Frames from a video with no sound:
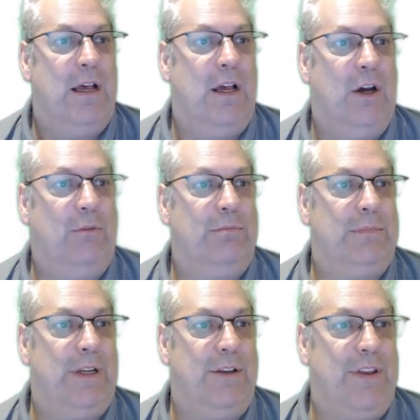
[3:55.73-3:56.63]
Oh,
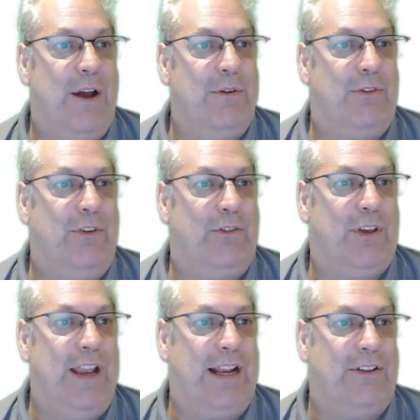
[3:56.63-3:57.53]
and now it's
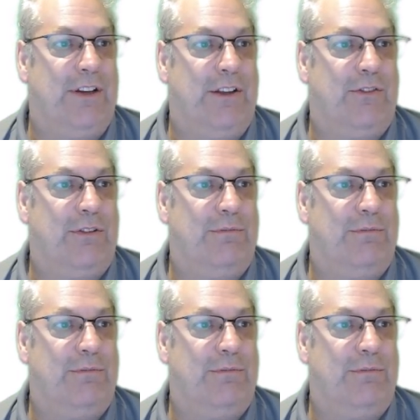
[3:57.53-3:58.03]
disconnected us.